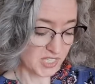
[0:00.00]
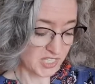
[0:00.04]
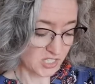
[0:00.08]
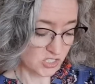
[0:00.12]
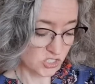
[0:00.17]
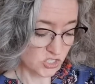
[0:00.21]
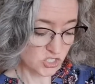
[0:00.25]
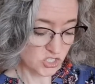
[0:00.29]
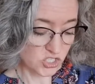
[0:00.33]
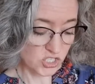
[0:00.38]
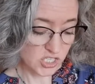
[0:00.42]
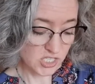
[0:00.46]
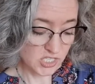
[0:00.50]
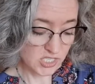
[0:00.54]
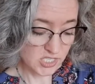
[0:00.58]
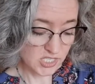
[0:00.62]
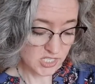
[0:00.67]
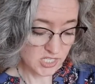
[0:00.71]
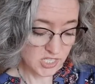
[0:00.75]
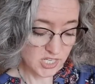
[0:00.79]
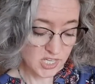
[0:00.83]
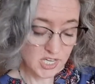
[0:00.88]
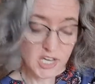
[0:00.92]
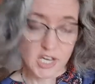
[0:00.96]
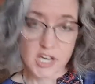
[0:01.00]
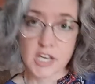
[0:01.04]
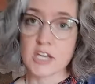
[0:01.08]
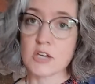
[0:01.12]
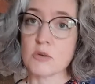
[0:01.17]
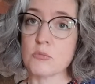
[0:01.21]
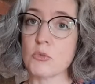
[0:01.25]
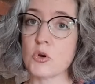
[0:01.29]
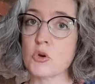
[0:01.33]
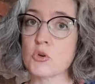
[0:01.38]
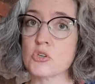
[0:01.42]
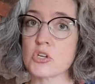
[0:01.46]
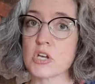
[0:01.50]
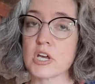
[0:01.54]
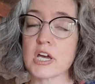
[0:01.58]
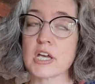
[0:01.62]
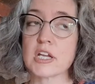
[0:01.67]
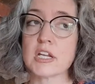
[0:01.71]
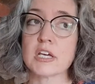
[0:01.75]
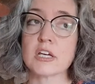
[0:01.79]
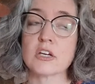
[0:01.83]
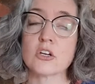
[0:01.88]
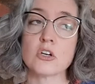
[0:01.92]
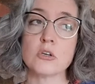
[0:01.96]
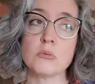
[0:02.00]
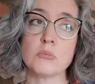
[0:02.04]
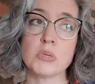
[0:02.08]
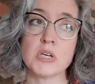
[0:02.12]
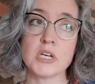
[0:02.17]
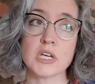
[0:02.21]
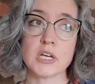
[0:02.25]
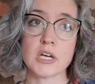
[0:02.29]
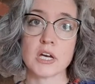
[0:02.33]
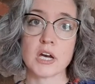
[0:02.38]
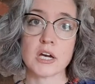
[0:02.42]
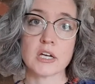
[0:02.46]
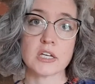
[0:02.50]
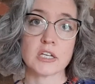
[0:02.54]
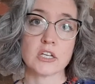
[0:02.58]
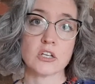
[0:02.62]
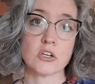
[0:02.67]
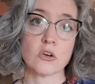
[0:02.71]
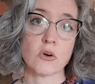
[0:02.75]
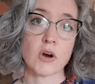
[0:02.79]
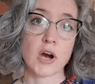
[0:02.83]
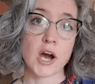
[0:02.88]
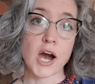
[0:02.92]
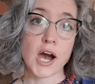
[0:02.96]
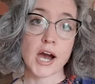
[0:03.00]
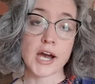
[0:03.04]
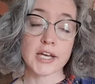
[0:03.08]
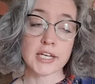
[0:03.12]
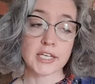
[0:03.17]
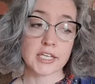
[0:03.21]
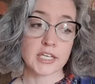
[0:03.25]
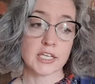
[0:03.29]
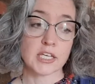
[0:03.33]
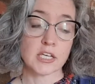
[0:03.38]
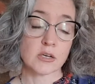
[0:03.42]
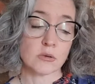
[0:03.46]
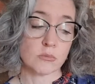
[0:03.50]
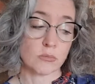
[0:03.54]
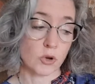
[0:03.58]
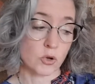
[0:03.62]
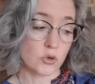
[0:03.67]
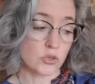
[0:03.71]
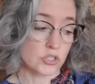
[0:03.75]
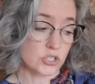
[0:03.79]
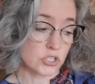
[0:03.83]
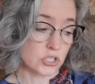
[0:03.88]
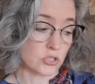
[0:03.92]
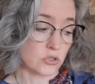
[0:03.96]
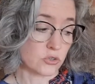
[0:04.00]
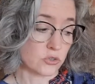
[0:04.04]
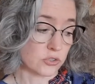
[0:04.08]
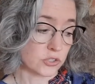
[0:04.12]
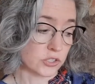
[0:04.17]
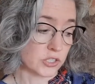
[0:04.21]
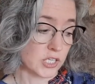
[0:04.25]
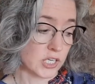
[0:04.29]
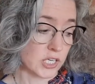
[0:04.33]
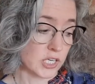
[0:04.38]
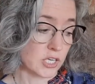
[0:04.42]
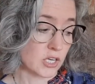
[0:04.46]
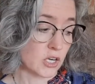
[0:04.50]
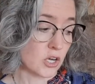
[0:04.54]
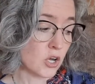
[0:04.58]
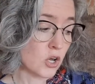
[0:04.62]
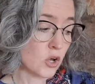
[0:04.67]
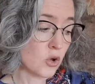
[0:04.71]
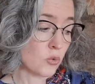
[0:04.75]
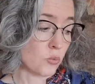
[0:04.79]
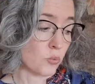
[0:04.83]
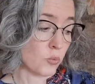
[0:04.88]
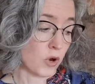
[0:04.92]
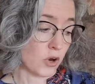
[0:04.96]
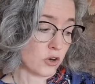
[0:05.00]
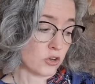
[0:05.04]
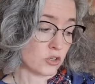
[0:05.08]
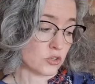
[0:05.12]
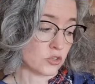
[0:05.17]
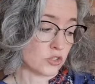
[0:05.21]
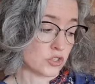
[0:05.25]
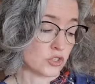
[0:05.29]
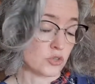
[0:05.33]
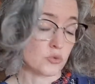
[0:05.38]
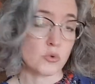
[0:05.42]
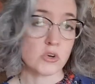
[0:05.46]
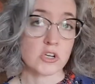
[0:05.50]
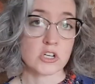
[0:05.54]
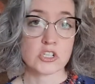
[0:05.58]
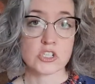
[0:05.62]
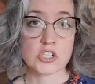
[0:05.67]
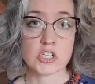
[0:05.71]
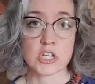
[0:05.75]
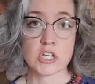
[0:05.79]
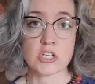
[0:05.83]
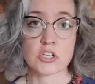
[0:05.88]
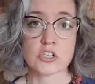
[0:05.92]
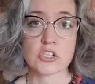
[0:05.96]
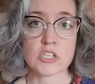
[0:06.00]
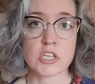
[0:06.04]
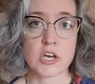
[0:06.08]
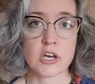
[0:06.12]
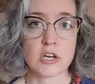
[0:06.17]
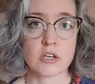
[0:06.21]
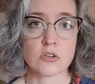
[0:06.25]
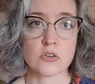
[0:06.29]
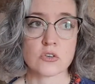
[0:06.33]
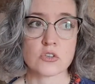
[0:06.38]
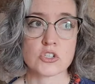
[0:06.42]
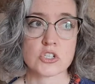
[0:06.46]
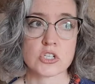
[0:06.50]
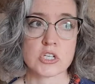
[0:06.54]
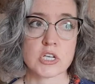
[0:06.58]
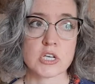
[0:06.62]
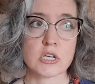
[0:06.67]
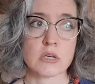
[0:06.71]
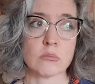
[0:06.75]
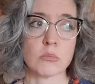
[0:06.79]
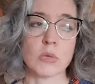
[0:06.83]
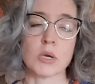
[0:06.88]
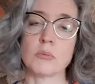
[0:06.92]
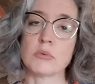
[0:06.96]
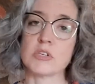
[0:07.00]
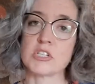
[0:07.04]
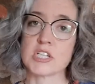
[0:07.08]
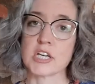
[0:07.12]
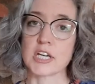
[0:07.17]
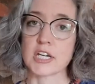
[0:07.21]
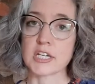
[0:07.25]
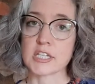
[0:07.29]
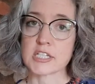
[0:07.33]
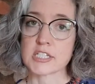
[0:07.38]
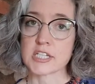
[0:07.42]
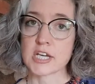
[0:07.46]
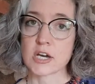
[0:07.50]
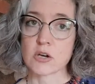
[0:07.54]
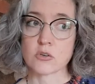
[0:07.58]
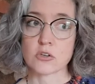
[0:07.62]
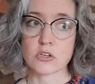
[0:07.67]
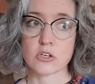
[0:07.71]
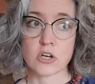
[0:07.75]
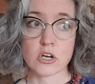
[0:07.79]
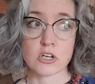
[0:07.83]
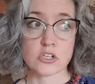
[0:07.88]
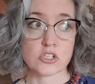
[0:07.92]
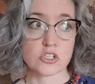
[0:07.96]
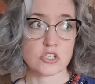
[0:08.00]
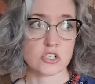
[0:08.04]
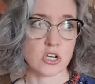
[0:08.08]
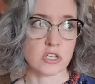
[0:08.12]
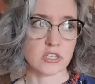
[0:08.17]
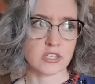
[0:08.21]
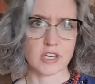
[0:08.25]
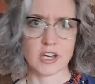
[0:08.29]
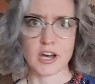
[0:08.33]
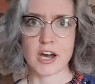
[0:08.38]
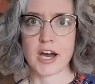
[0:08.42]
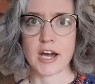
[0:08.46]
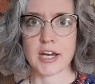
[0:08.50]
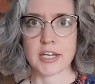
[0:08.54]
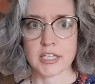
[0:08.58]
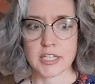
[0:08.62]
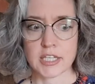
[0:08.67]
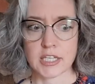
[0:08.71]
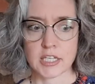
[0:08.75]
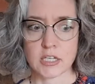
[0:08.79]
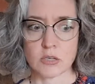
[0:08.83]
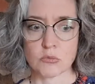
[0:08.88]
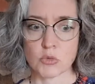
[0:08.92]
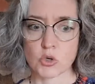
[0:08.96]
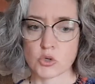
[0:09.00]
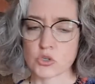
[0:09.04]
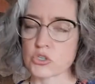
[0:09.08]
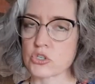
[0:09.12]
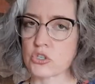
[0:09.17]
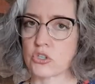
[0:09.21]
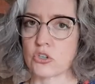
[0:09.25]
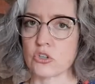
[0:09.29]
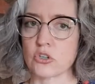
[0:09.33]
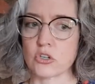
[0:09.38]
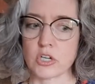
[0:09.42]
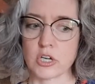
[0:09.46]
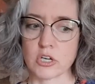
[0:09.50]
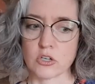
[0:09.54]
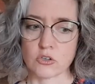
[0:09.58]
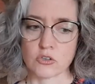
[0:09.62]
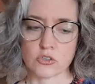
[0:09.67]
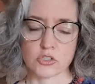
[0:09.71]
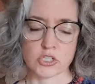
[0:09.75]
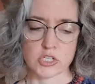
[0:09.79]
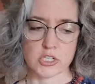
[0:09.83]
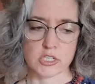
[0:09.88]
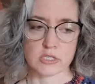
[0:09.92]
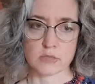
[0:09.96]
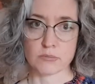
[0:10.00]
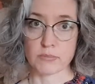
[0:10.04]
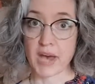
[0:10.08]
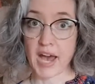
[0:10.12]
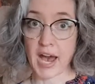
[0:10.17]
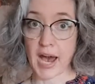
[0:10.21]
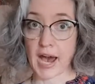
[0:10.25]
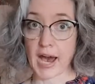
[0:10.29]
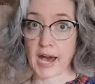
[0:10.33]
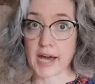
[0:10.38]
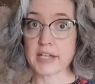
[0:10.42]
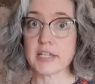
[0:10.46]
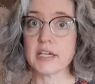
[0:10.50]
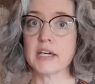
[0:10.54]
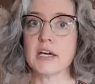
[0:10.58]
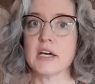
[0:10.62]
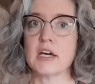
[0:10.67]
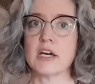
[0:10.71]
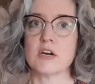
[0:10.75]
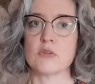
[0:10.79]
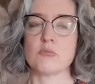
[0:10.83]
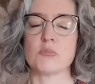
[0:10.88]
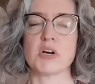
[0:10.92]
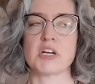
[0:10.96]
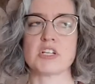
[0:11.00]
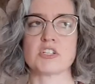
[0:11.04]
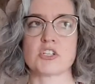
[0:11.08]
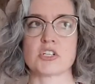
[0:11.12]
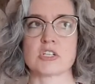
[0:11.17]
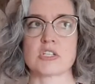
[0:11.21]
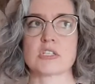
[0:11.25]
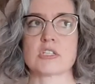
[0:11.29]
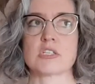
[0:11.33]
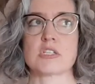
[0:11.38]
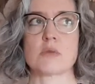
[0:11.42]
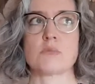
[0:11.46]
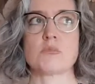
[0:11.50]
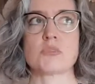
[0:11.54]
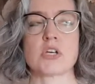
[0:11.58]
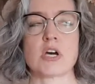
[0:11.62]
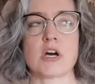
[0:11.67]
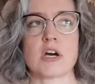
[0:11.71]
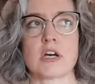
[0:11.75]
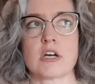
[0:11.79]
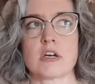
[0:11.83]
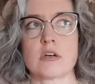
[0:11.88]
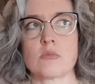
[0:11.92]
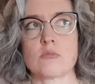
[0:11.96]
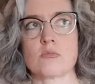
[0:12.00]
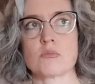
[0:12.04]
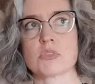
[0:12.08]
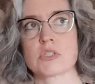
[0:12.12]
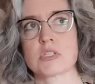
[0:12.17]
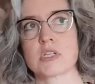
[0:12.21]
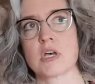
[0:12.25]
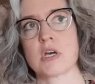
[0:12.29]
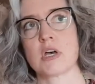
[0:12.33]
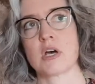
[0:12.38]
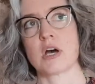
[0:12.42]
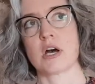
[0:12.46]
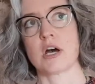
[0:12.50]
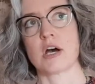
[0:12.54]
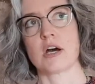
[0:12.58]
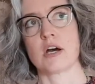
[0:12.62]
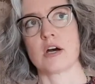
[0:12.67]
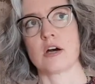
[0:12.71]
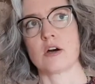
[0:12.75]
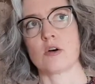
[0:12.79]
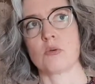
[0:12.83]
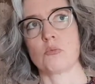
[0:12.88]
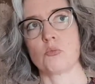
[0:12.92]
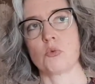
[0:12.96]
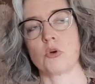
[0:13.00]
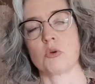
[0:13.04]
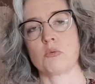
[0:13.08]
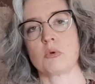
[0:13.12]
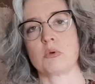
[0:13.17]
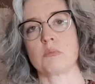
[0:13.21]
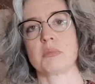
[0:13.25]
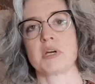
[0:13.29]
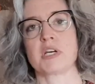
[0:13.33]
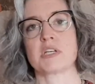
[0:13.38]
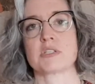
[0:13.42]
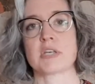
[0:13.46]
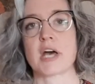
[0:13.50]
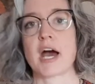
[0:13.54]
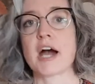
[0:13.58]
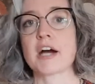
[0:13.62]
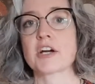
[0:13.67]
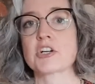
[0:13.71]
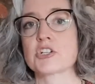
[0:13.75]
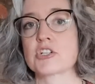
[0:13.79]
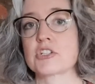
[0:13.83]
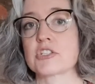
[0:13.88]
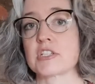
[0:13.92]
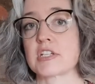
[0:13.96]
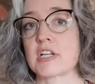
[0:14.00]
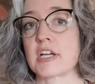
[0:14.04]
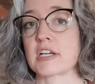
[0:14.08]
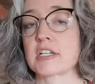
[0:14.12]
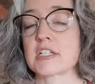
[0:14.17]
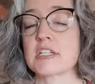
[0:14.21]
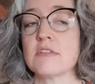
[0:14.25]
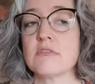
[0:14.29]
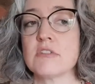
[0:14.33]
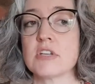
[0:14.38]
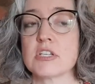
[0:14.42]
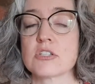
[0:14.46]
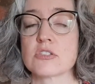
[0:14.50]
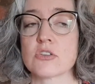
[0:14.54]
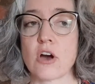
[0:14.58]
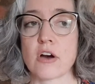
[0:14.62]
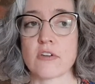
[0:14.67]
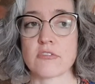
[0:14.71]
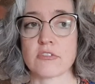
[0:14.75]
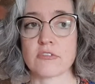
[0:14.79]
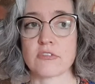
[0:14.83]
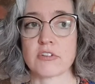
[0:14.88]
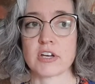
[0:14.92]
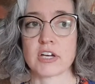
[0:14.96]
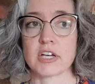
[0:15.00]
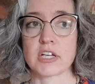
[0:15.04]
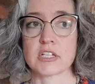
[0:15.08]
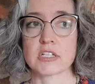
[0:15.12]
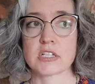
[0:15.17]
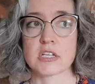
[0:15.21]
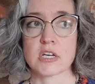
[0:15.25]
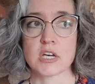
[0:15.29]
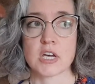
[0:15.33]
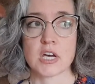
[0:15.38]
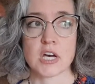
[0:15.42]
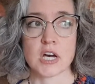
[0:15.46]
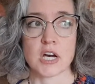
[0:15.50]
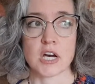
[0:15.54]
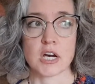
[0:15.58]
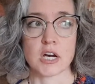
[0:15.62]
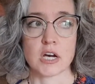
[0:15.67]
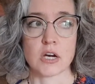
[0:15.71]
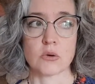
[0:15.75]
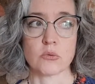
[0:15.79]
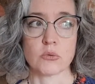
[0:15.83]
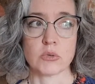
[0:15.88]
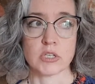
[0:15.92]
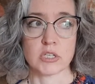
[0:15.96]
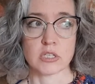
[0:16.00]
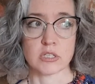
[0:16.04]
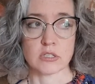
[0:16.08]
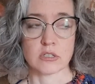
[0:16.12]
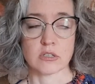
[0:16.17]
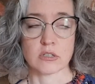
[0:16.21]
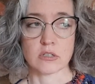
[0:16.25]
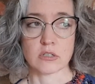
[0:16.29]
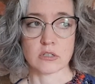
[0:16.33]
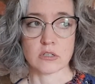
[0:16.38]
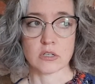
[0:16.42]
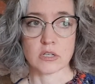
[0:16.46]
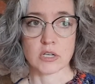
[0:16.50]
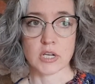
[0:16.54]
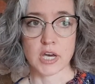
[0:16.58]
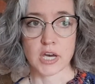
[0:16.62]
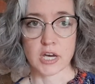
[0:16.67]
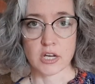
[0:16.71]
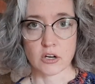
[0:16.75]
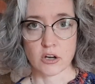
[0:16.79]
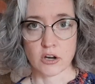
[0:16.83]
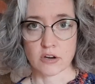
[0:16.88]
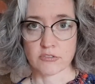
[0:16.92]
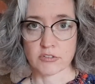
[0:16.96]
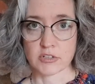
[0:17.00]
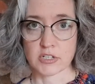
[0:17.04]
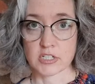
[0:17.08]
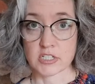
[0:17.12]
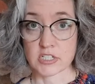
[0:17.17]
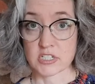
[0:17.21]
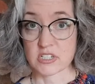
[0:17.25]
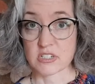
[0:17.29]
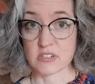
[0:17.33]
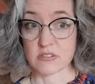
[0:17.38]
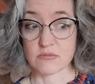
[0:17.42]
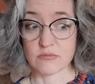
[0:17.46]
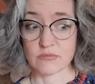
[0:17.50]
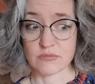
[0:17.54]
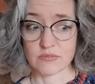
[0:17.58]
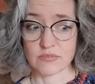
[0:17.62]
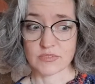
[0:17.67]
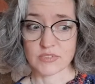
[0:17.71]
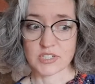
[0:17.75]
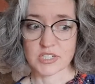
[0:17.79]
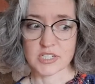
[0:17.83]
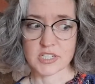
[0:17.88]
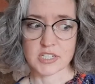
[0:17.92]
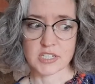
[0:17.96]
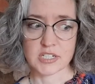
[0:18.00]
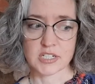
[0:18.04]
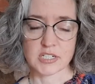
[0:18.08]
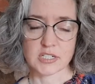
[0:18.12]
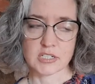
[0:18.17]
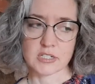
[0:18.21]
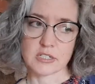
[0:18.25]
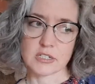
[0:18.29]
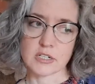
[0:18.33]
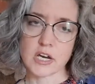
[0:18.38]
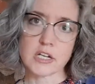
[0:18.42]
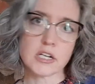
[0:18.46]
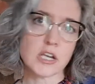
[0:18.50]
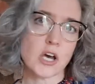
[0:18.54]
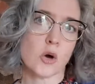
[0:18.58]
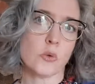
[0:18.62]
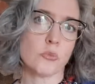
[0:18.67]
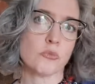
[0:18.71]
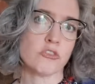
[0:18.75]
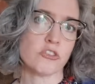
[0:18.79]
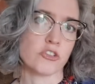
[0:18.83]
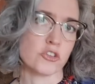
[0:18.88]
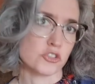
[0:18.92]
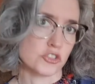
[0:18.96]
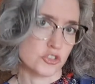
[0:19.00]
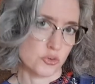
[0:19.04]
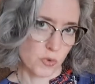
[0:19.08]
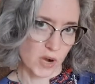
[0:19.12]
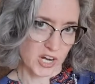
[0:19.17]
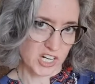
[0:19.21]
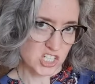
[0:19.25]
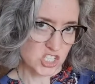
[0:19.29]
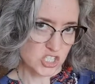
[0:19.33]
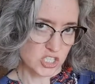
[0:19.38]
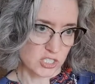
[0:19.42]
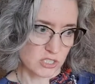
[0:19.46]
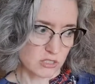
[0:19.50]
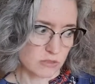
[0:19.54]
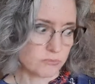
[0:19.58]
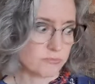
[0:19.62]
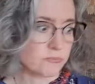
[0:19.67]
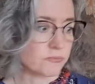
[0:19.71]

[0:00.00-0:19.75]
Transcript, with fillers: It's just emotion. And it could be, a, you know, a high key emotional thing where you do want to change the energy, maybe take it down a notch. Not that high key emotional energy is bad, but just sometimes um, when we base actions and activities off of it, uh, we can head off in, a, in an unhelpful direction.